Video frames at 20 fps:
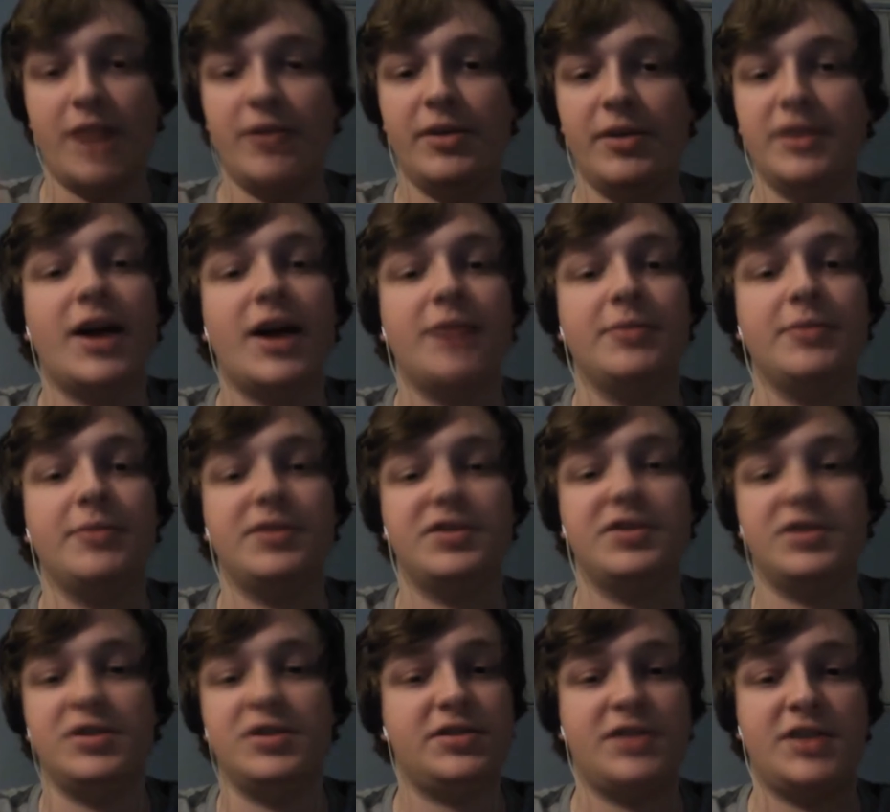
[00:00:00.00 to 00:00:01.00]
a million times.
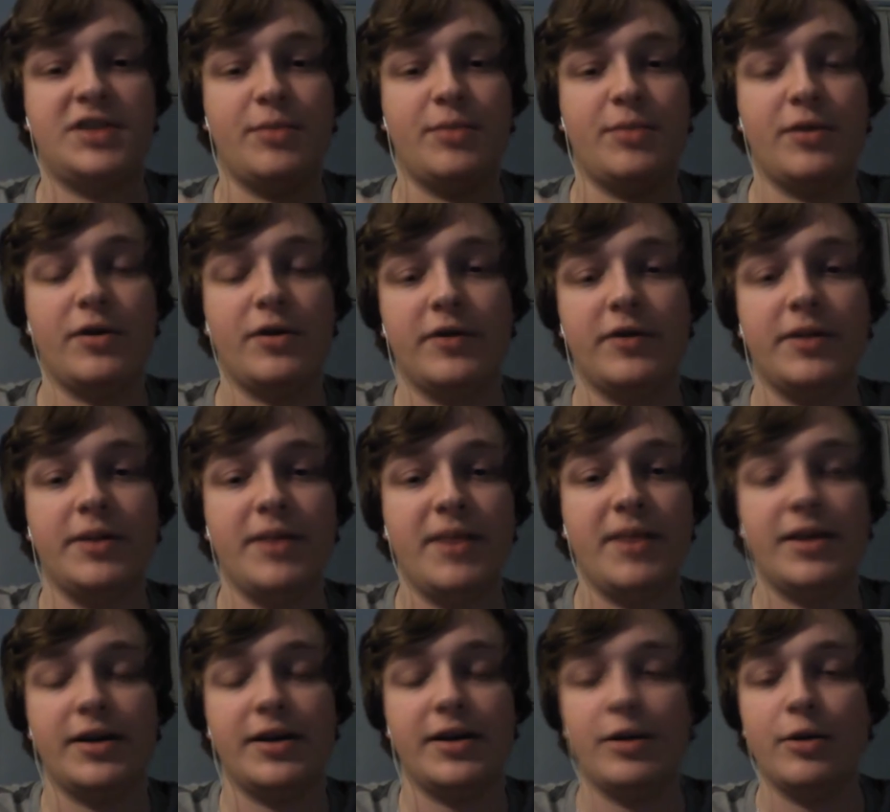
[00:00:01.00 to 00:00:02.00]
Let's just skip over it and
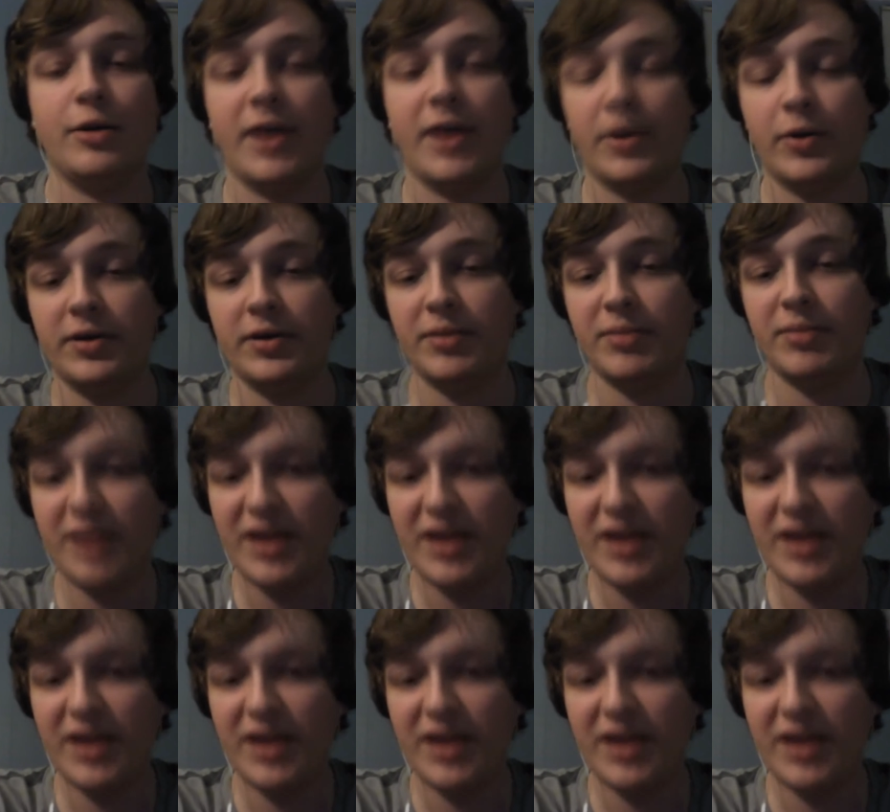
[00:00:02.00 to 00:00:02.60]
make it go by quickly.